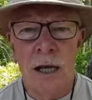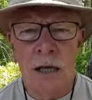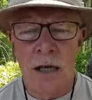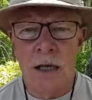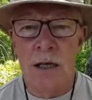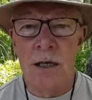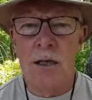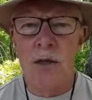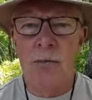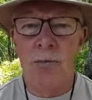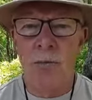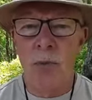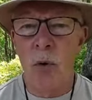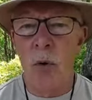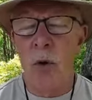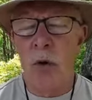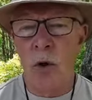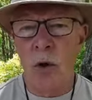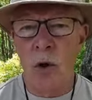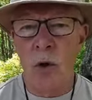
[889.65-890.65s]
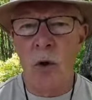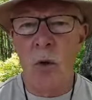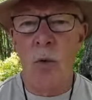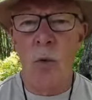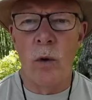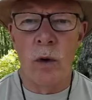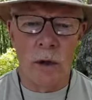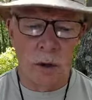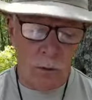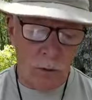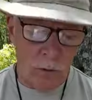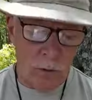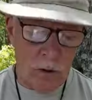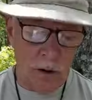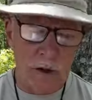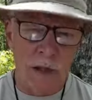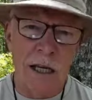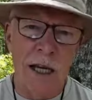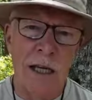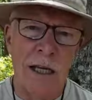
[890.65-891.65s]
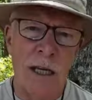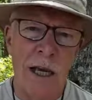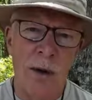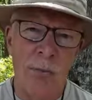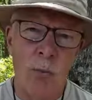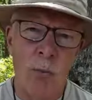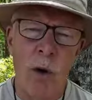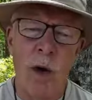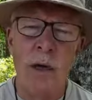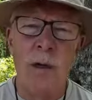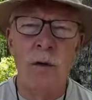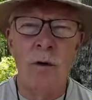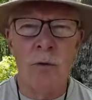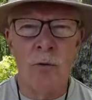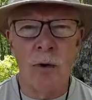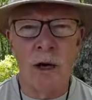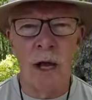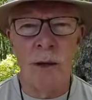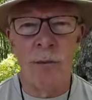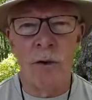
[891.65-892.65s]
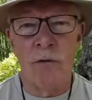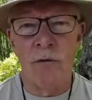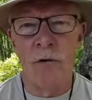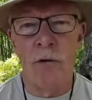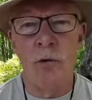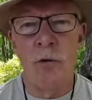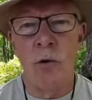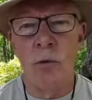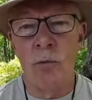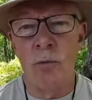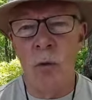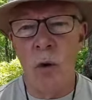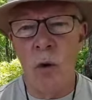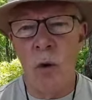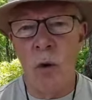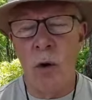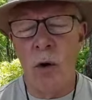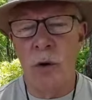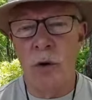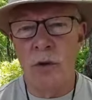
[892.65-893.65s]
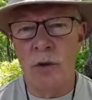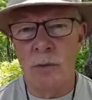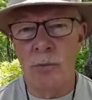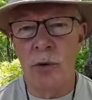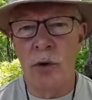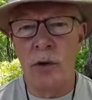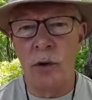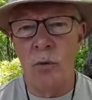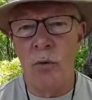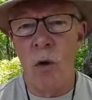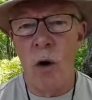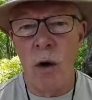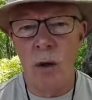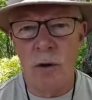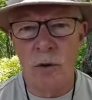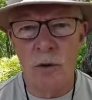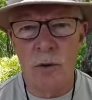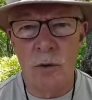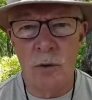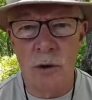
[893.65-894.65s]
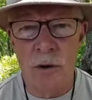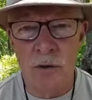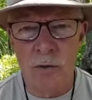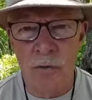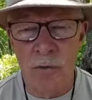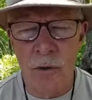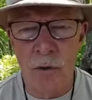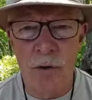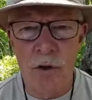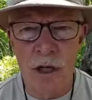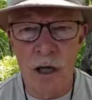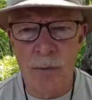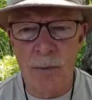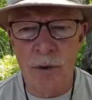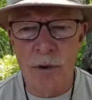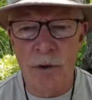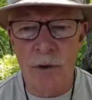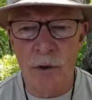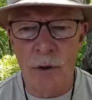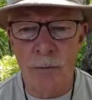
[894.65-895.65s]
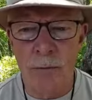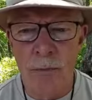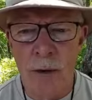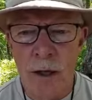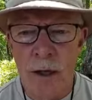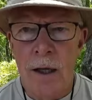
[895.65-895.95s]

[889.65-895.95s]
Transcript: each boil would, would take one gram of fuel more to bring the water to a full temperature.